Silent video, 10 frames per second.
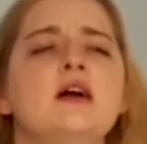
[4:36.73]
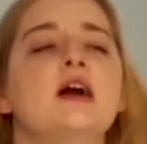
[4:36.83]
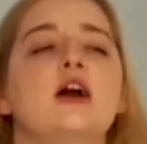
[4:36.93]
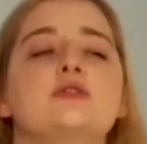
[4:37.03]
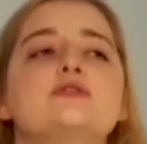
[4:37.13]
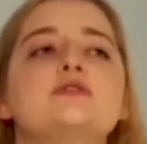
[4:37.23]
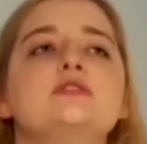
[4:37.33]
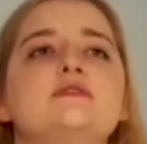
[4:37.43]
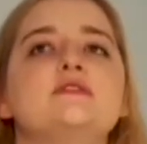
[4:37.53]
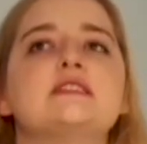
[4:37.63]
I also
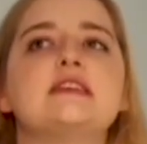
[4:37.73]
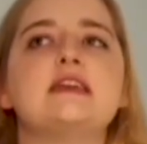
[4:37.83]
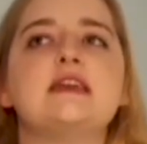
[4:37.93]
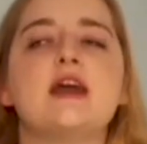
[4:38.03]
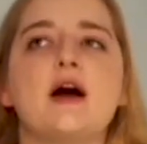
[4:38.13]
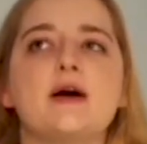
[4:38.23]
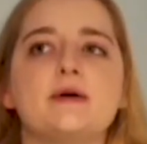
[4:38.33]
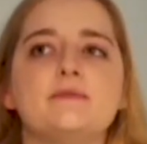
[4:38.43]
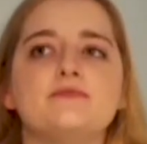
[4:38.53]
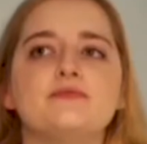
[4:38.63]
loved the
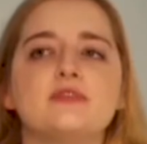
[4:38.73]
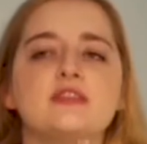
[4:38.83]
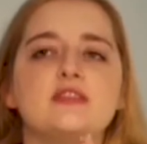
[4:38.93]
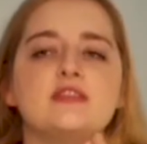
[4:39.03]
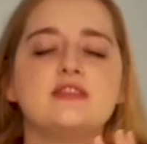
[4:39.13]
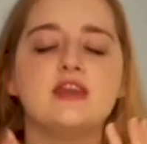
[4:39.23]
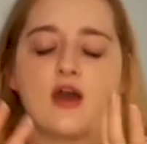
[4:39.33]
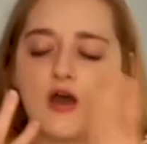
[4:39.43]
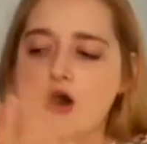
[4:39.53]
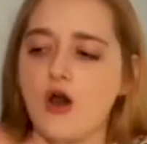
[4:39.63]
um, the
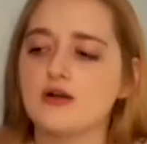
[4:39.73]
art